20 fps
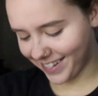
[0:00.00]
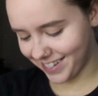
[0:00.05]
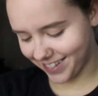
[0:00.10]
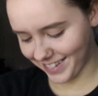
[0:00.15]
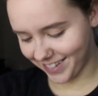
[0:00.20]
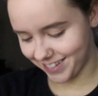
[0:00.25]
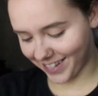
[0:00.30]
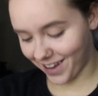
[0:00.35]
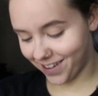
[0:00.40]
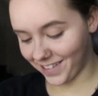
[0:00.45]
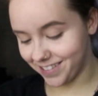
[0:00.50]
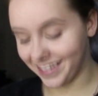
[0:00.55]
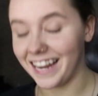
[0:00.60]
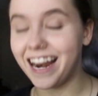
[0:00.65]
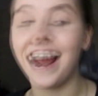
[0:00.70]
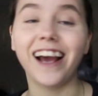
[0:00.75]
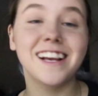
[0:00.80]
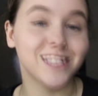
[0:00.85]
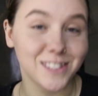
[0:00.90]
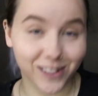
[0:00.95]
So the
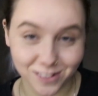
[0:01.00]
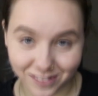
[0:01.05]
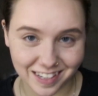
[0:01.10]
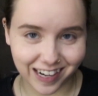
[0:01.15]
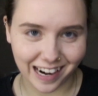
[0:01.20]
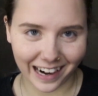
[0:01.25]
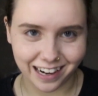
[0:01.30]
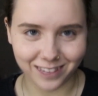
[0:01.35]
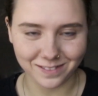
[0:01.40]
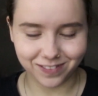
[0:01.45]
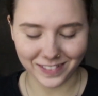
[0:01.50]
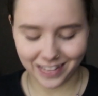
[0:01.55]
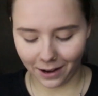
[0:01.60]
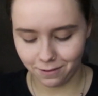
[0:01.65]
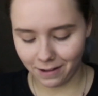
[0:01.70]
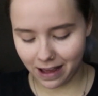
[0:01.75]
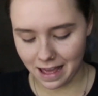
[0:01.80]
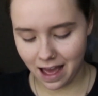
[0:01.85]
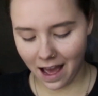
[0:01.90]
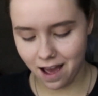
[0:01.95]
next 3 items
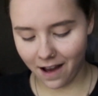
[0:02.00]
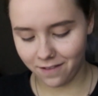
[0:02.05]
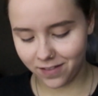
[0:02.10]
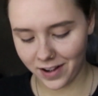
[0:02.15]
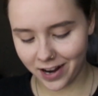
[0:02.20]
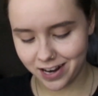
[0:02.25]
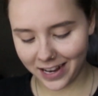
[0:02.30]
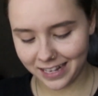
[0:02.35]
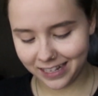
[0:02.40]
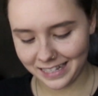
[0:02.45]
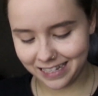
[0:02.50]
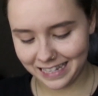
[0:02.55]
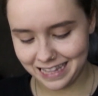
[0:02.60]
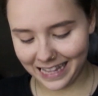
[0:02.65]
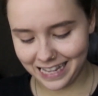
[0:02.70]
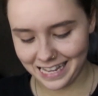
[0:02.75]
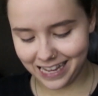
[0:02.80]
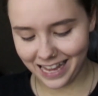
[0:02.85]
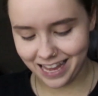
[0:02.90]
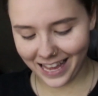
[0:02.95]
that we have is
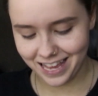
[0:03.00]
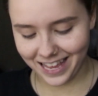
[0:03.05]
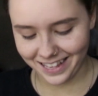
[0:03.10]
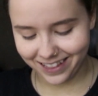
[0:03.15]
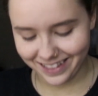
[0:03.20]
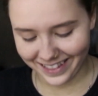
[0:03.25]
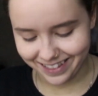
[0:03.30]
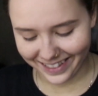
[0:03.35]
the